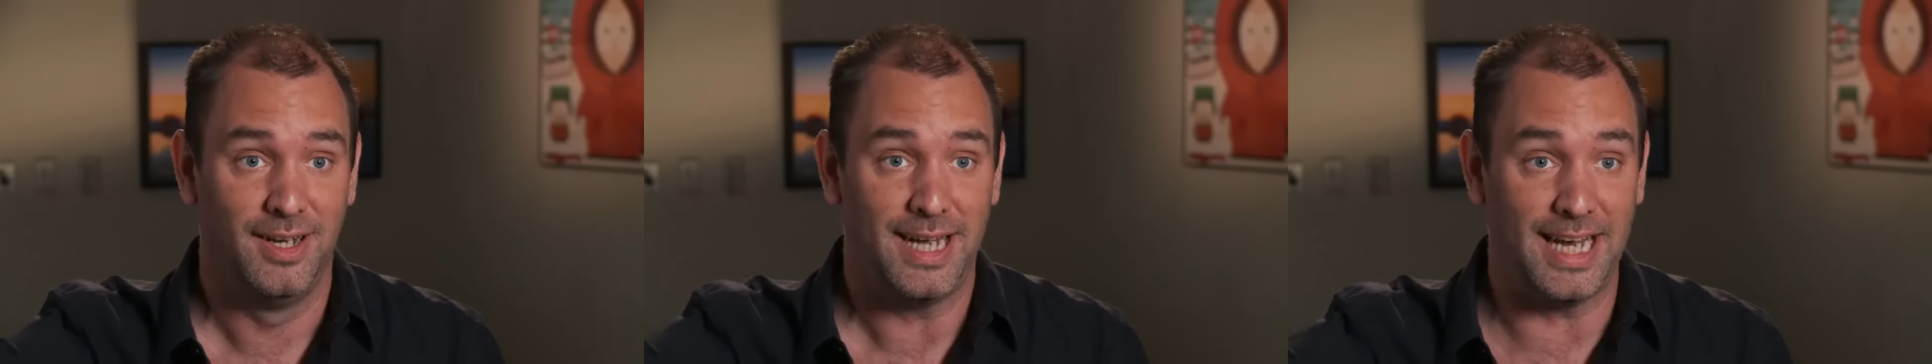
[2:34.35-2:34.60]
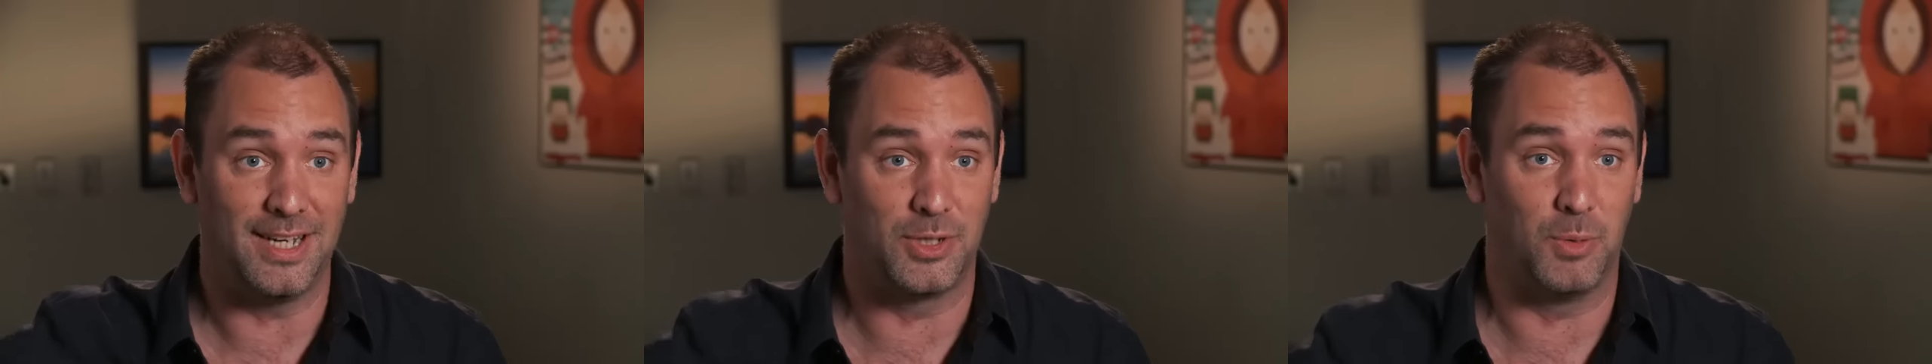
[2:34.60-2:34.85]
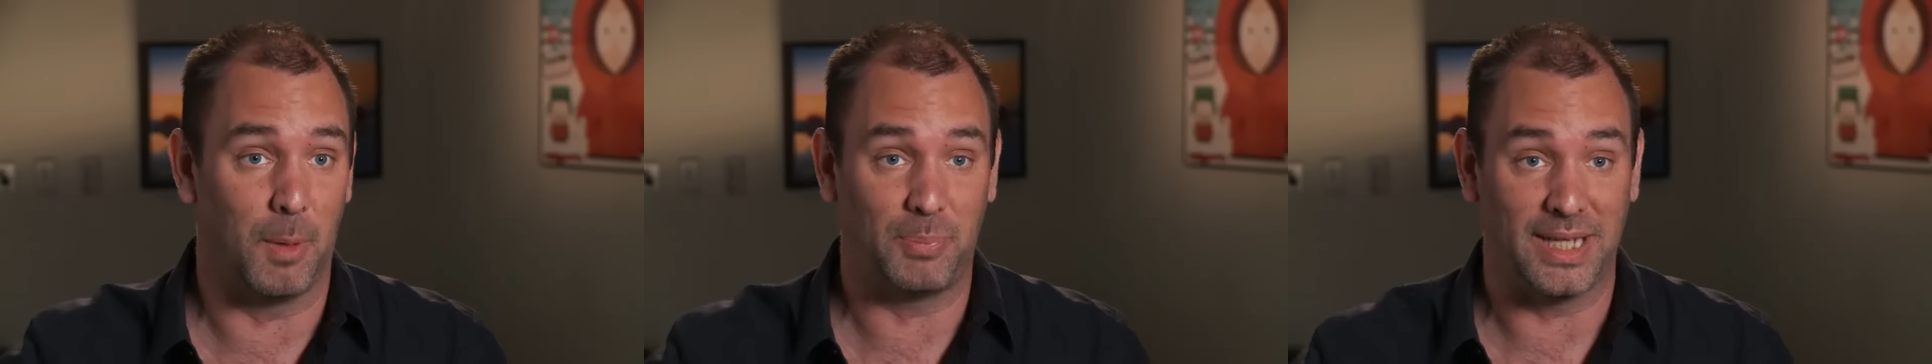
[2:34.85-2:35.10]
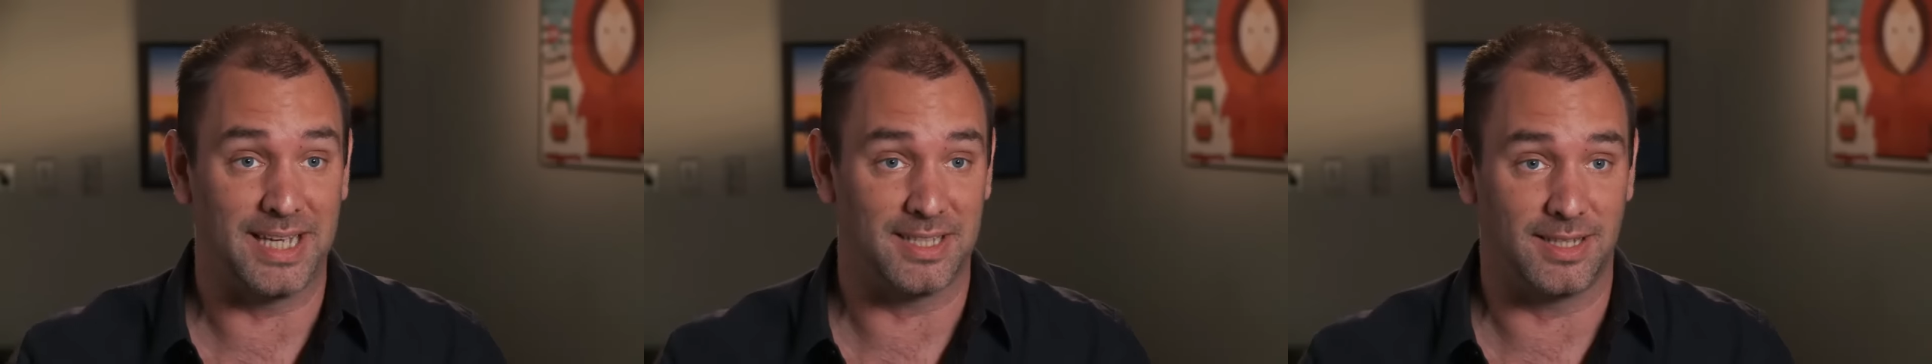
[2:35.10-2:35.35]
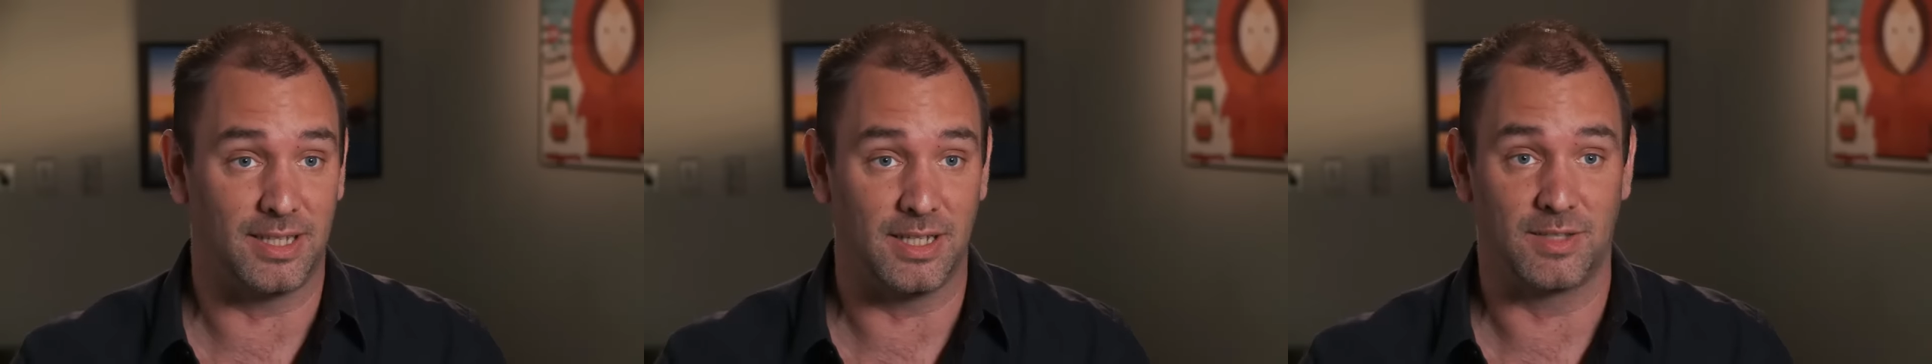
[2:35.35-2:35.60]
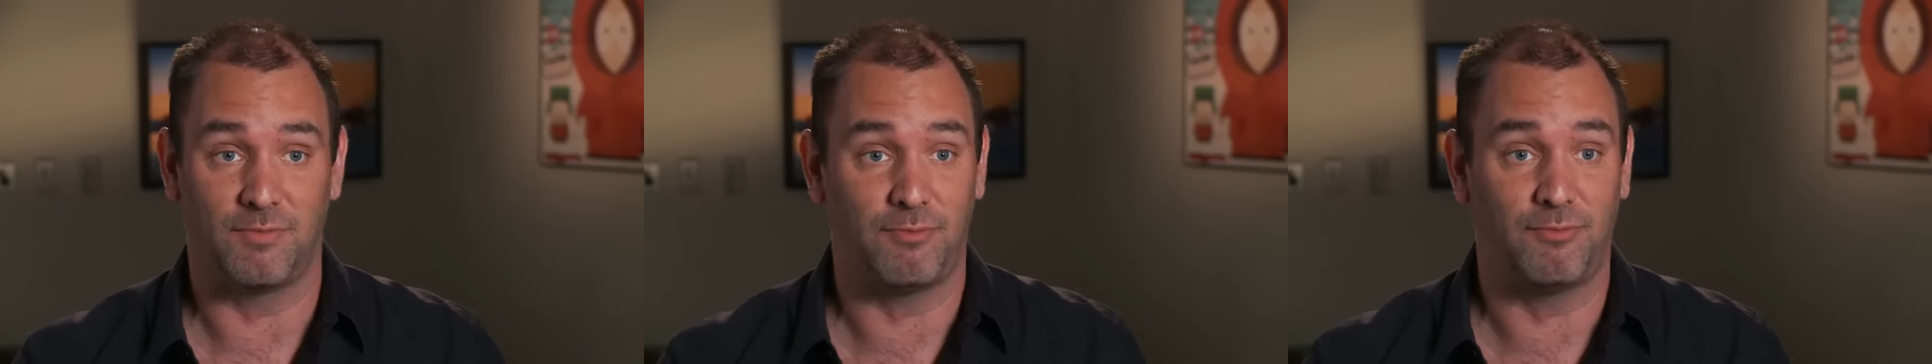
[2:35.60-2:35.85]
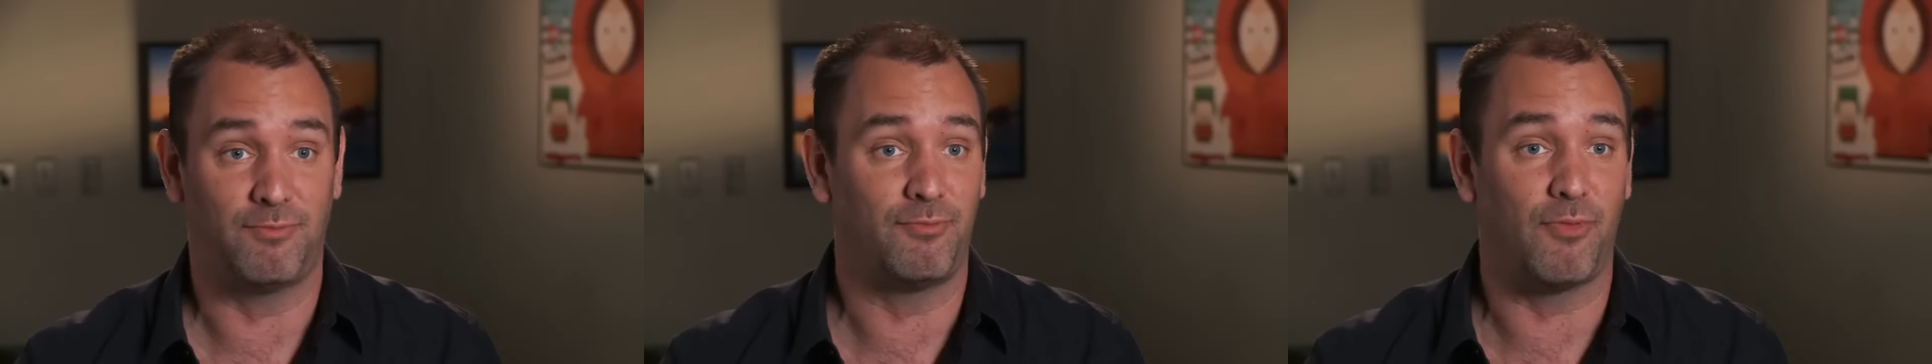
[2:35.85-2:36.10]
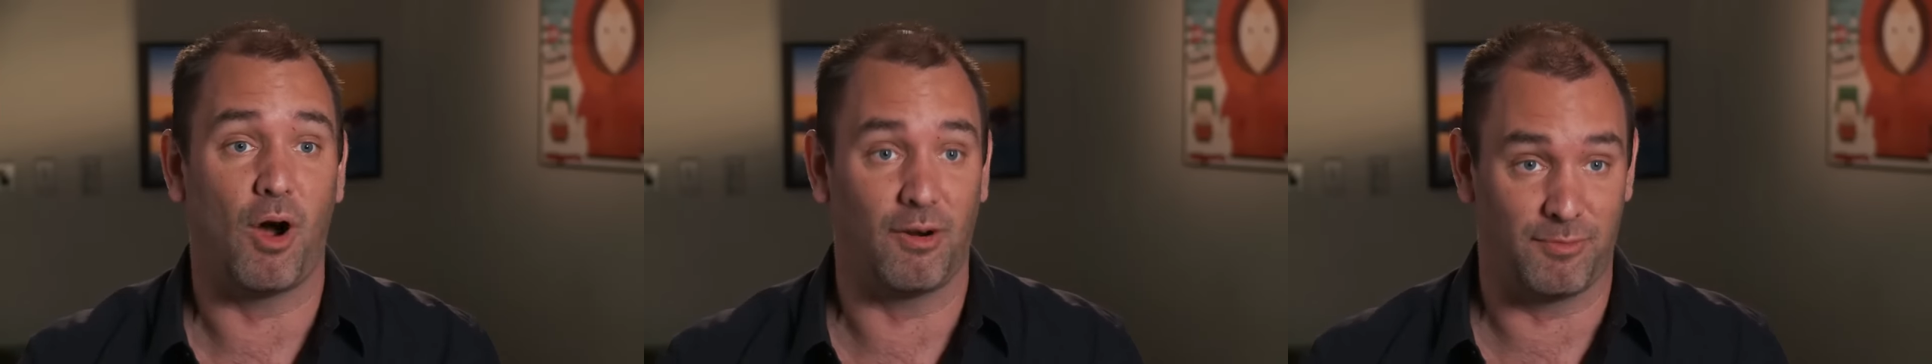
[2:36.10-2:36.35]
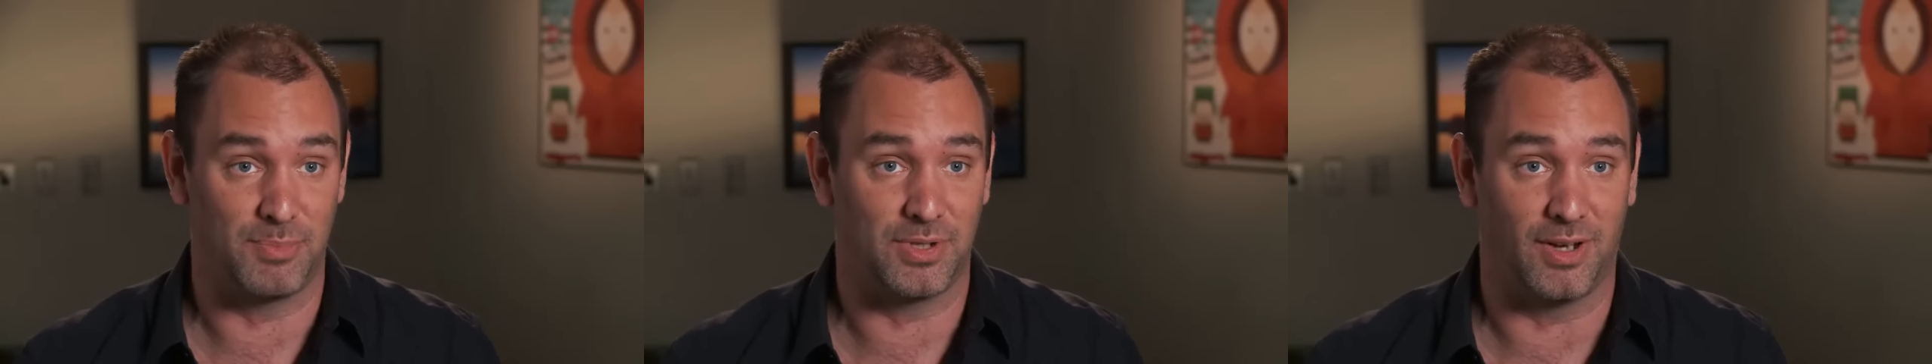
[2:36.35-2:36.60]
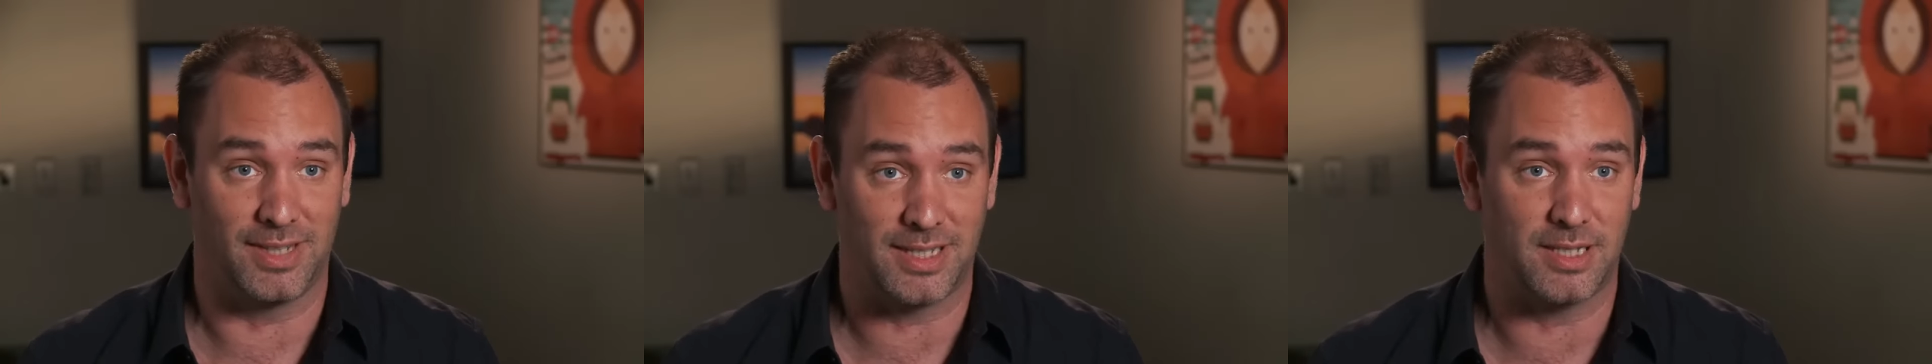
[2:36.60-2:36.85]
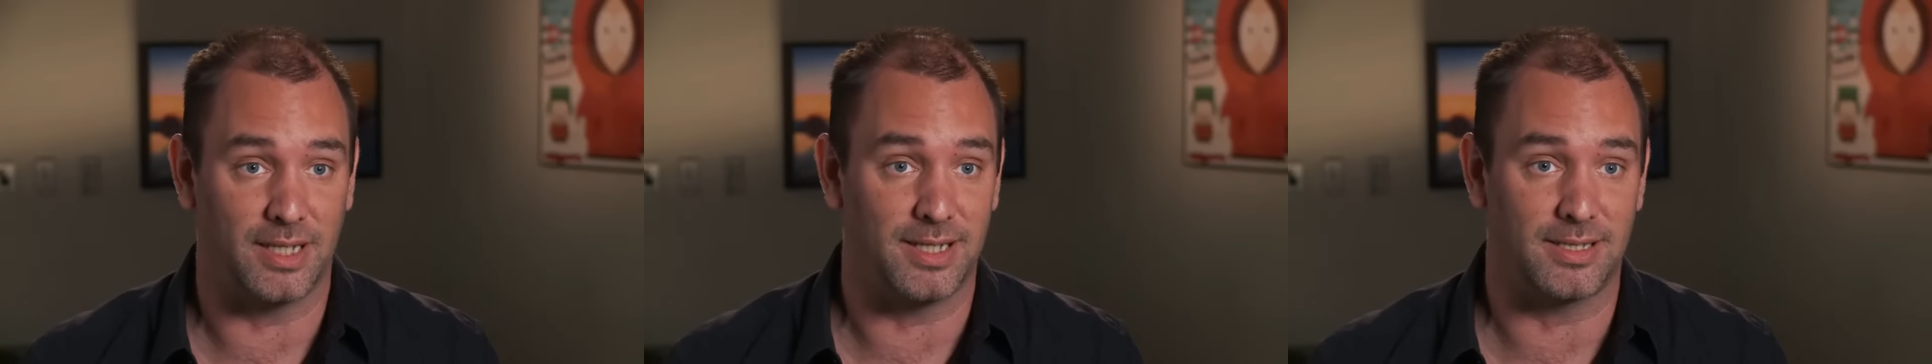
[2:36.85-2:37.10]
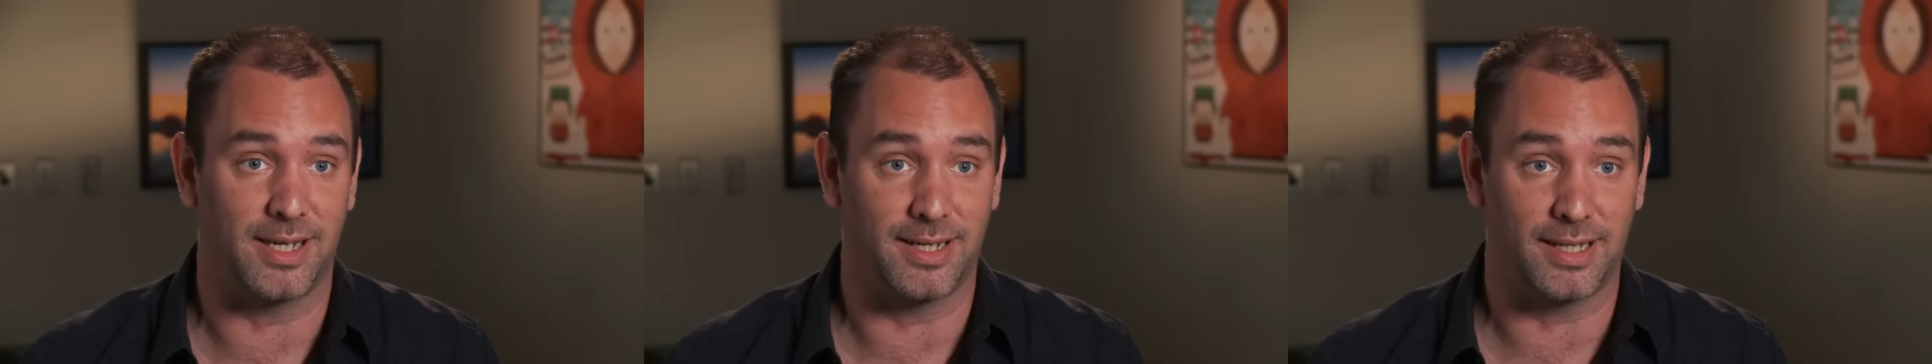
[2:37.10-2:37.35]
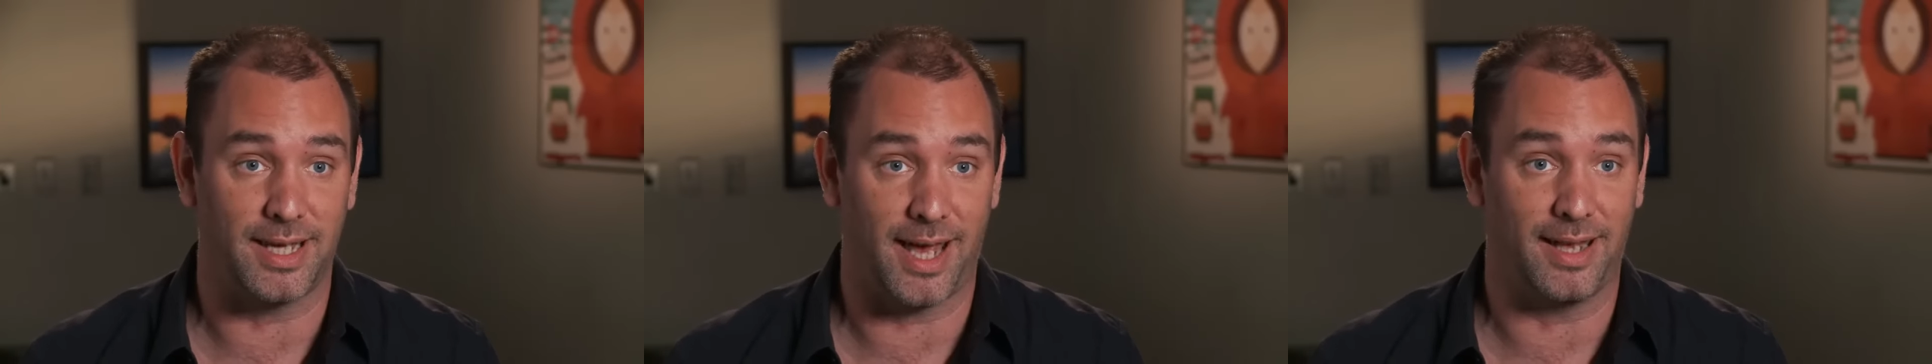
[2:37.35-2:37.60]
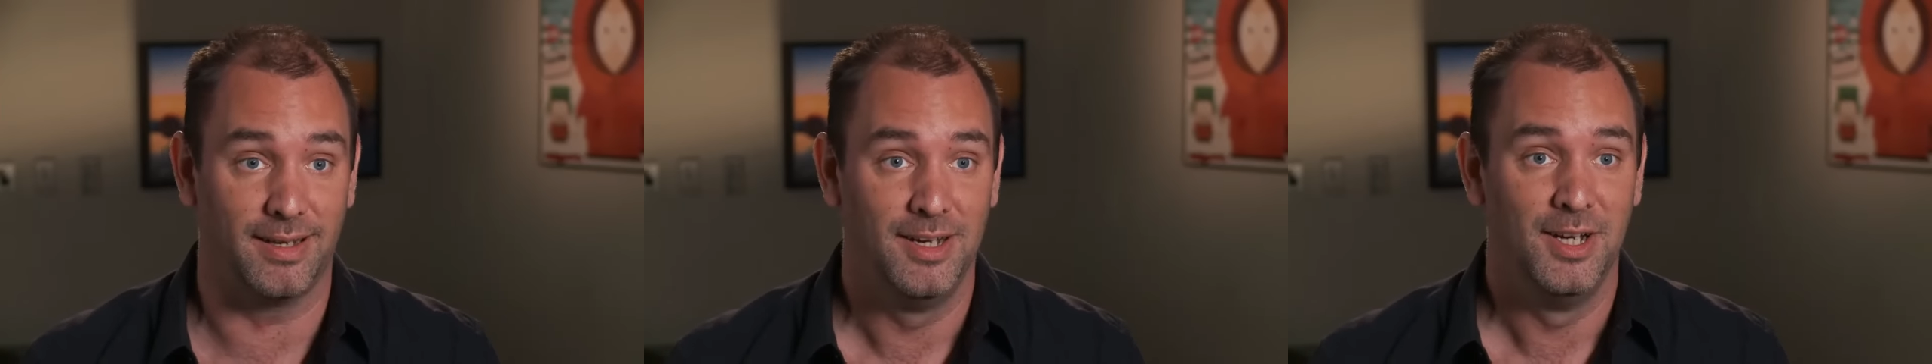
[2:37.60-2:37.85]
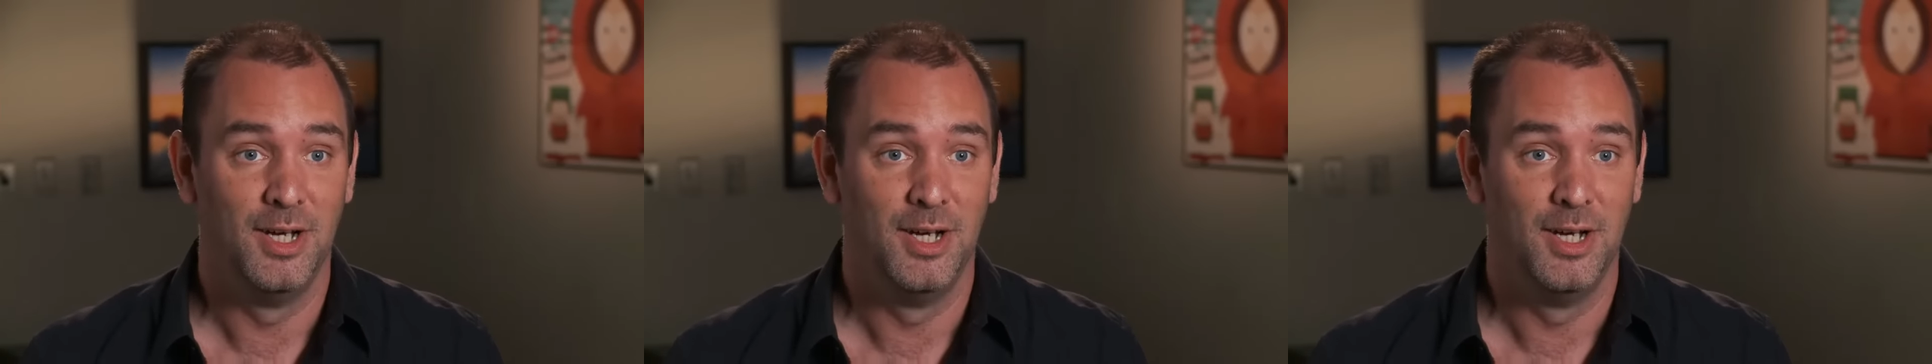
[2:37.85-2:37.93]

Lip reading: into a place that is far from Salt Lake City as they can get,